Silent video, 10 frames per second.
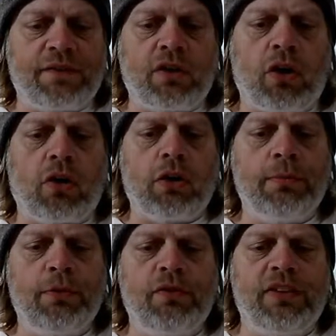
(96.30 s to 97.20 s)
for horror
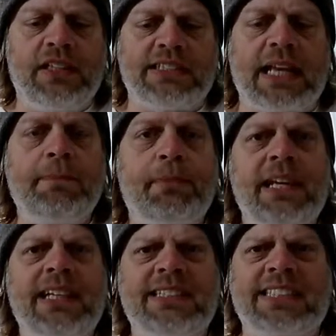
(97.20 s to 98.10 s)
movies and
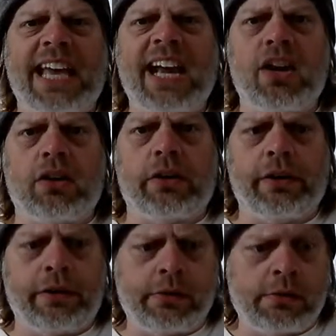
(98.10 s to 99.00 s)
being scared.
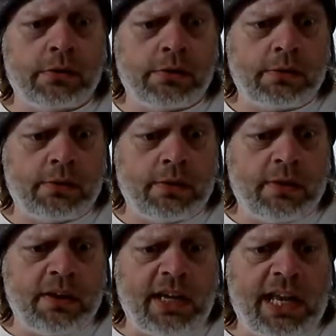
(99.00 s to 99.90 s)

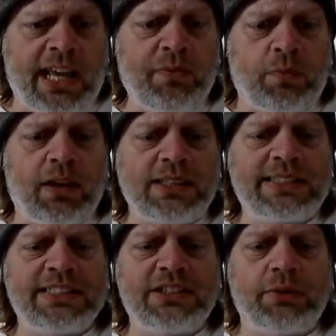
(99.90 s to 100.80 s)
He
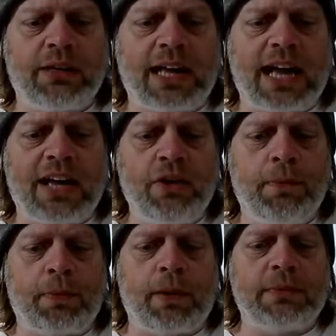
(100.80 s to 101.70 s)
runs into a guy who
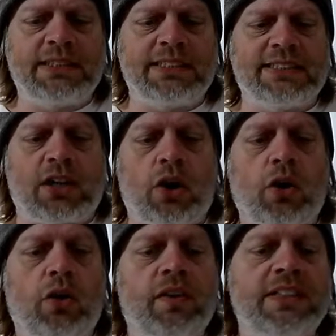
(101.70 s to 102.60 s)
promises
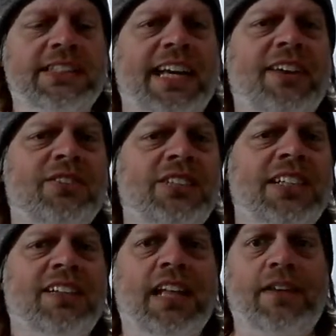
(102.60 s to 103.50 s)
all the scares
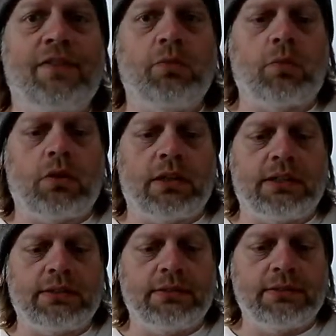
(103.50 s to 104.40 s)
he'll ever want.
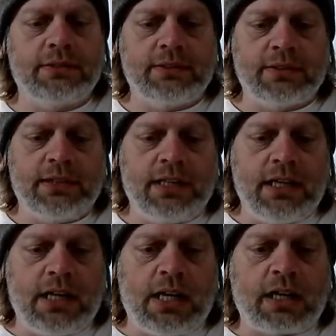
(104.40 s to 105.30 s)

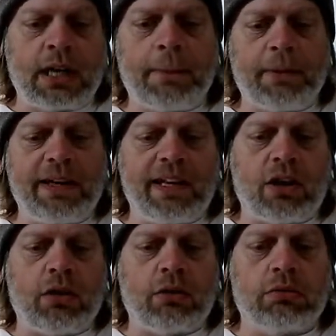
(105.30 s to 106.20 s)
A company
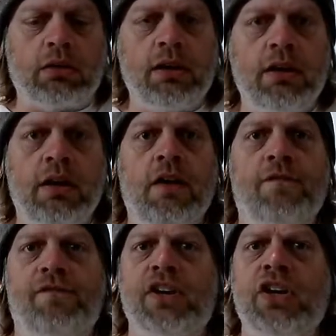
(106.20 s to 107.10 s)
called
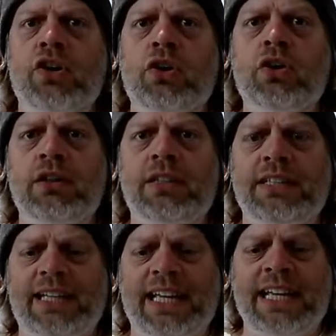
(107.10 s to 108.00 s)
Fear
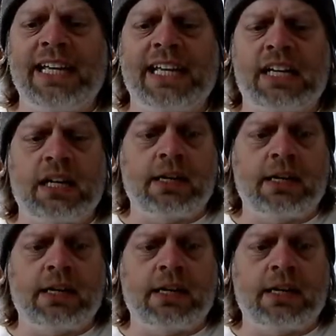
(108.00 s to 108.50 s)
Inc.